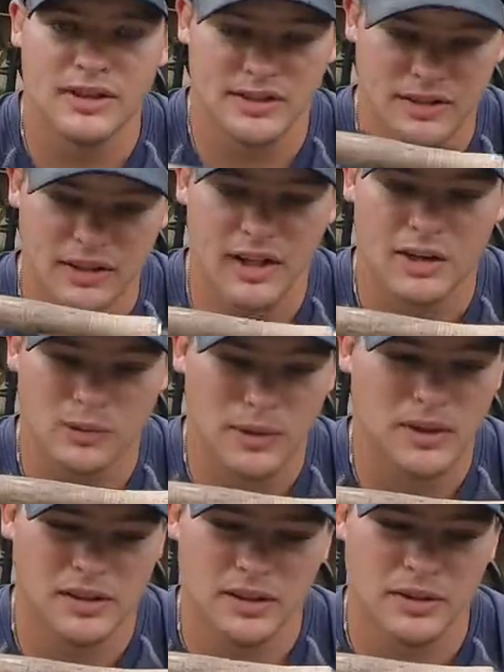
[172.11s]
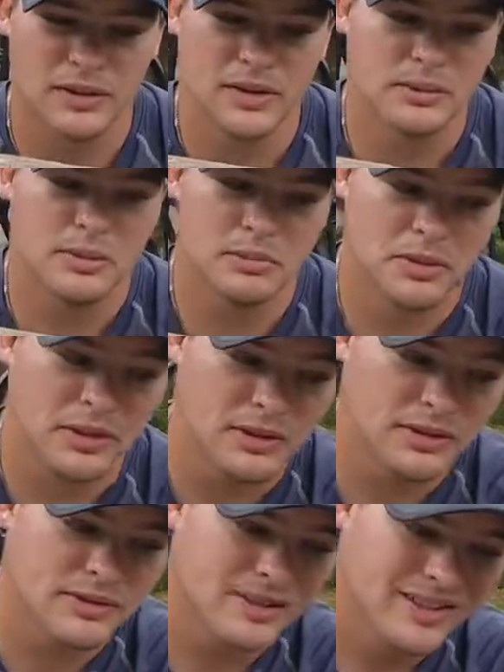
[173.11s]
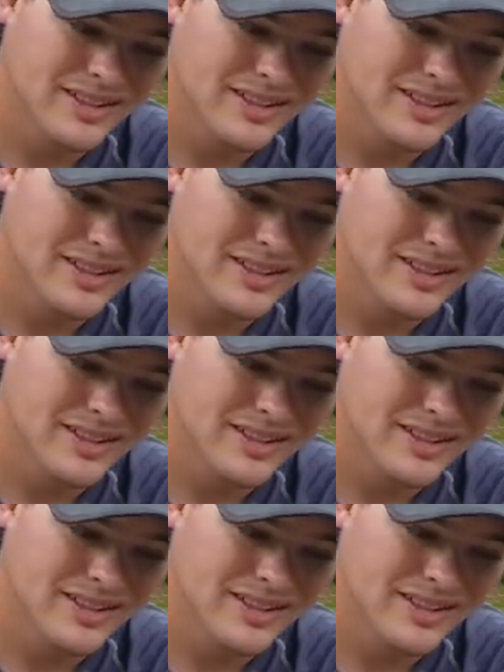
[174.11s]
It takes a lot of work to load it up close.